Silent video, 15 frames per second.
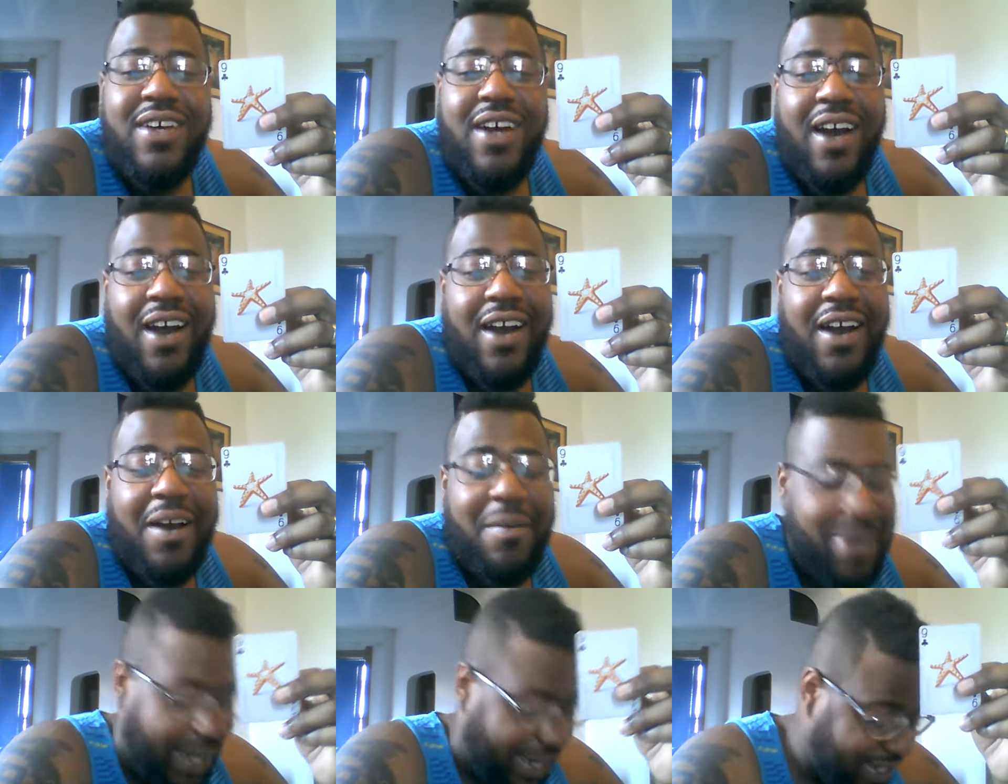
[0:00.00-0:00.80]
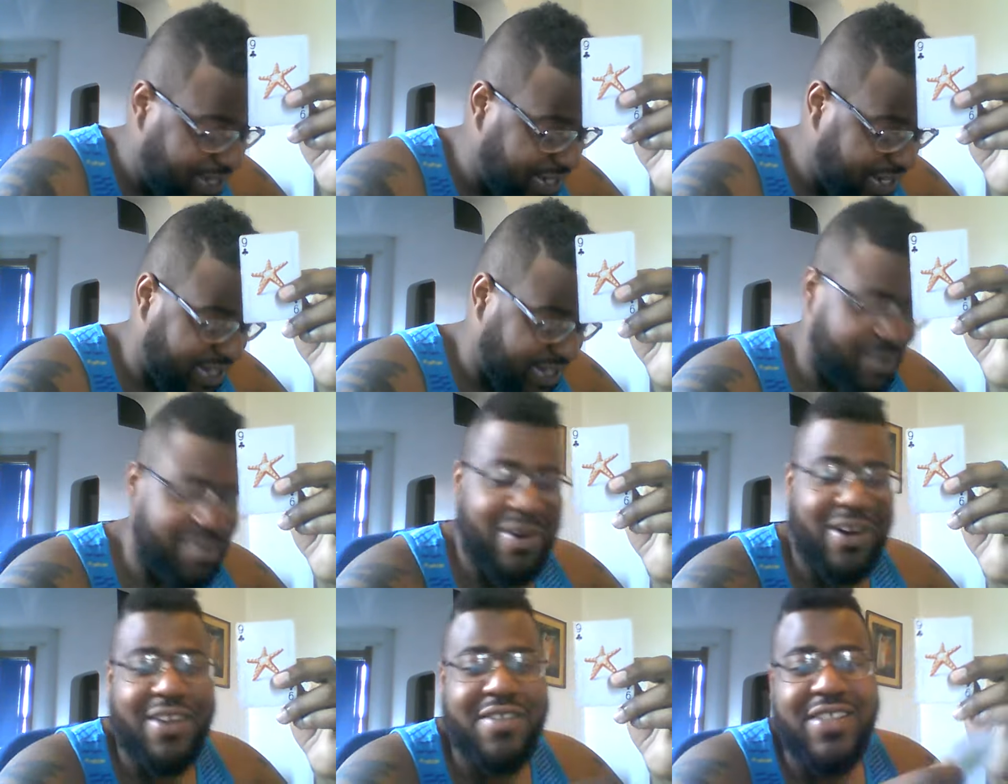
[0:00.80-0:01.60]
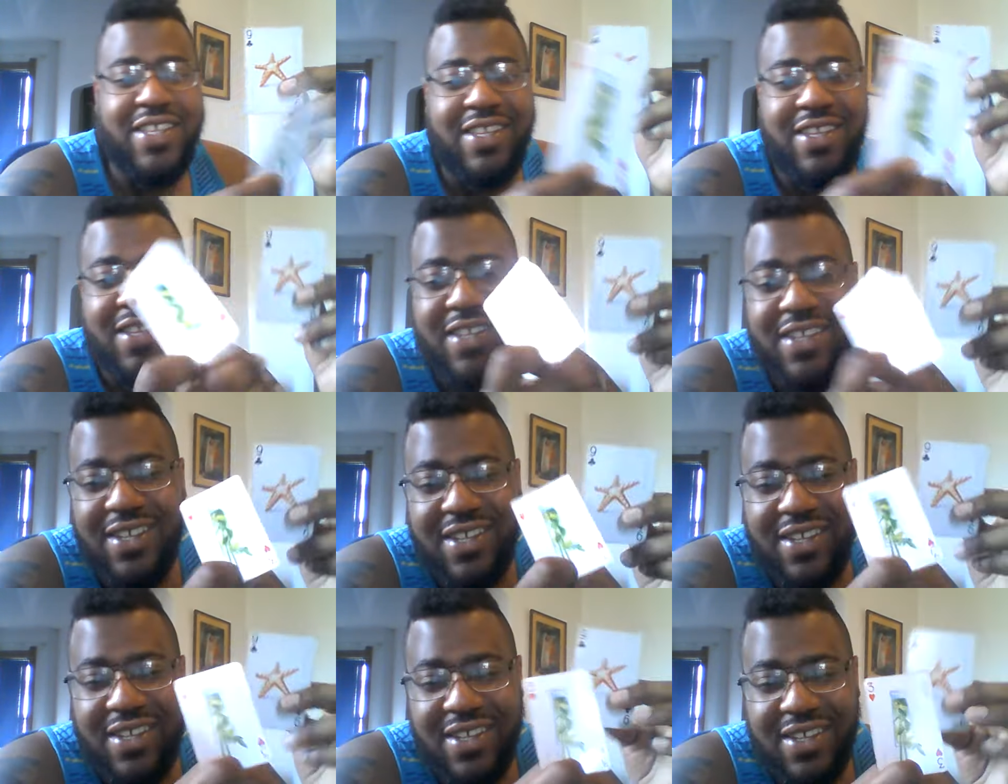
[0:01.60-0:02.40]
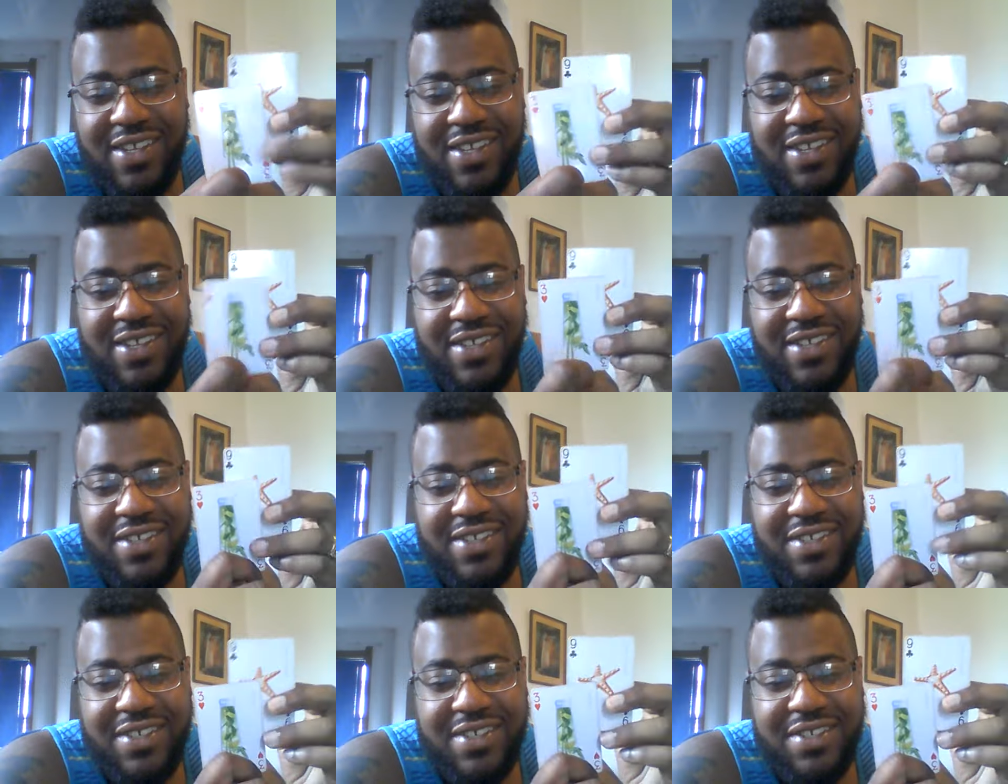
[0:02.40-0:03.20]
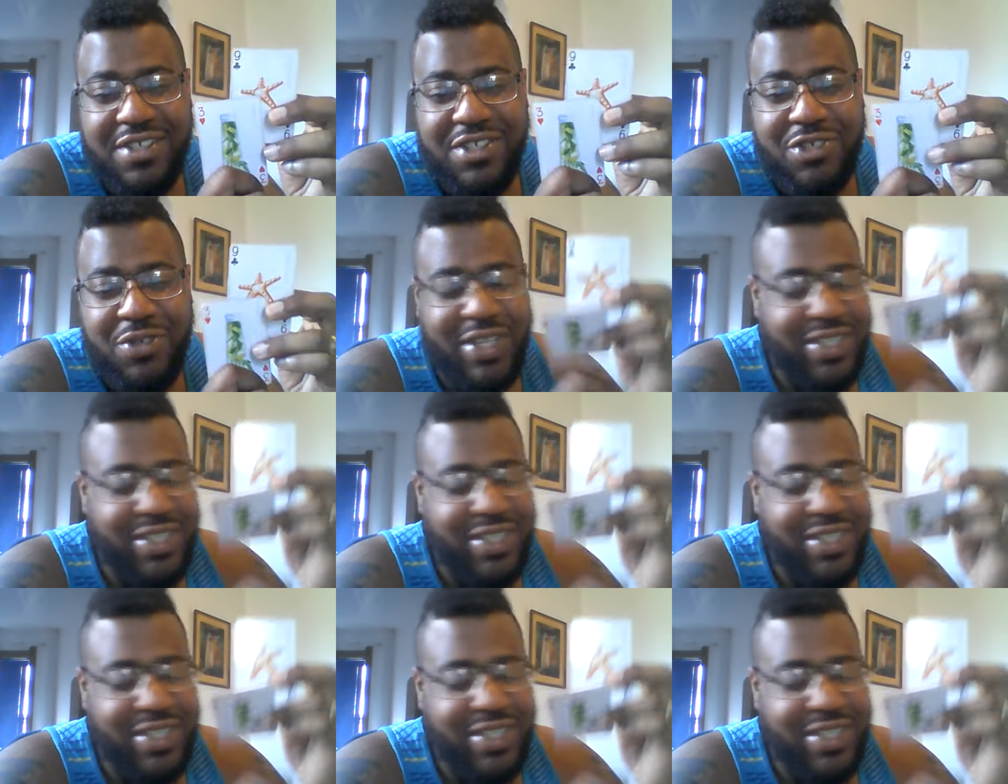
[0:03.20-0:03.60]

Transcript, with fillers: Uh, but like I say, it's part of the Trey